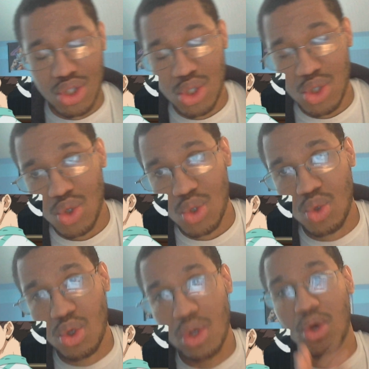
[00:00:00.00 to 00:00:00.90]

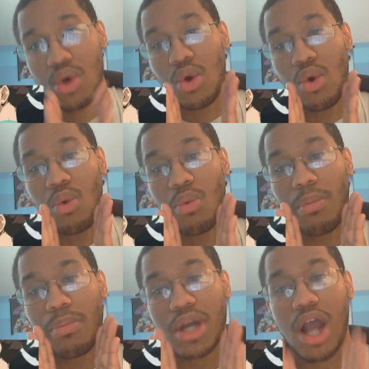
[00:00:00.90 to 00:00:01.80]
2,
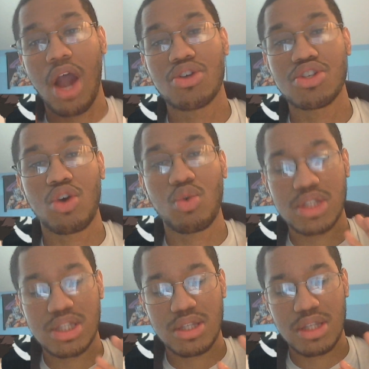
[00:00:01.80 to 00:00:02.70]

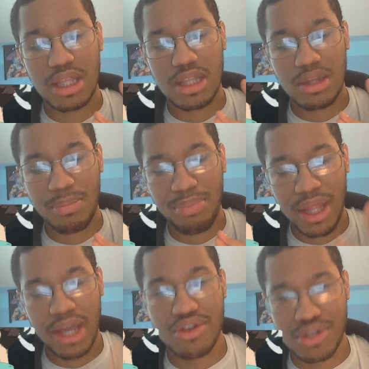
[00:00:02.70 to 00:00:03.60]
Karasuno, the
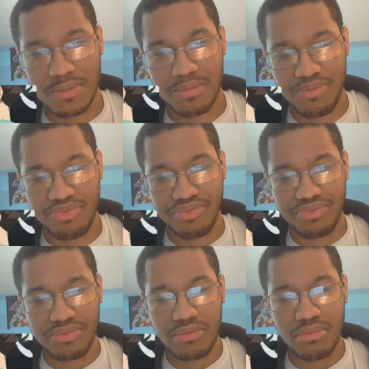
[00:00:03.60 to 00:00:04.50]
players,
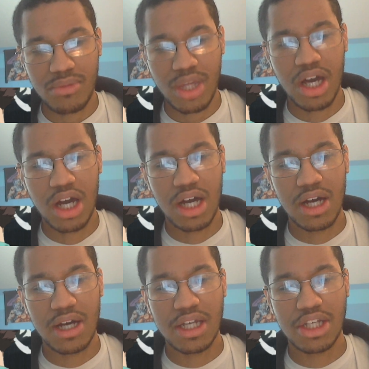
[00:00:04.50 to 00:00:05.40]

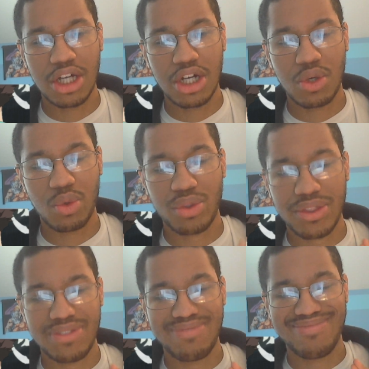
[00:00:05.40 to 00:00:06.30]
you
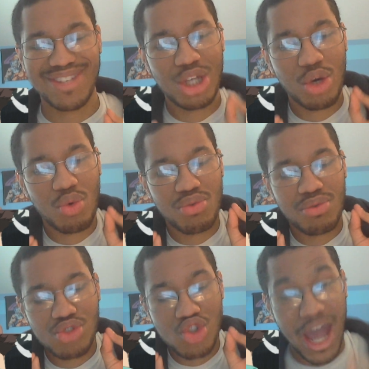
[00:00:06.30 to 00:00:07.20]
know,
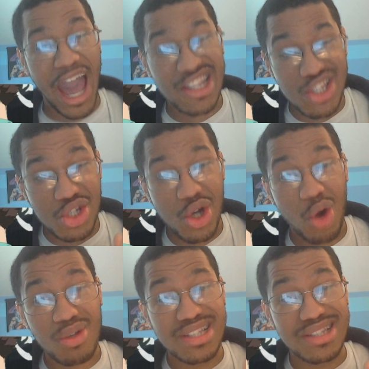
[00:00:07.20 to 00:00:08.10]
trying to
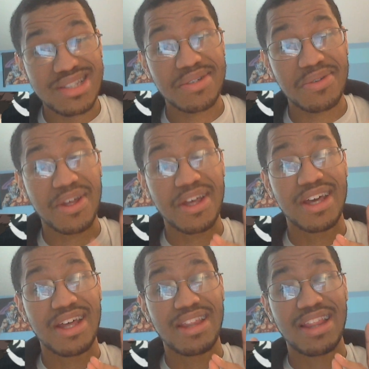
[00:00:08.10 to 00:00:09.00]
go into
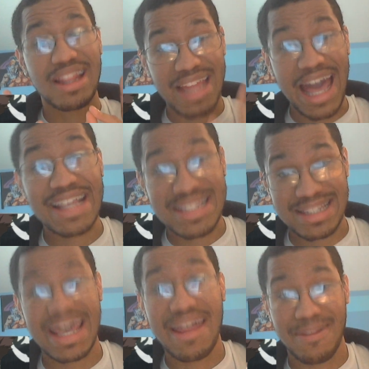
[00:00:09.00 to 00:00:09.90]
the
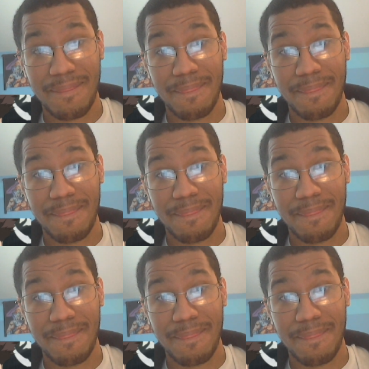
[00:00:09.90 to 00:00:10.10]
last set,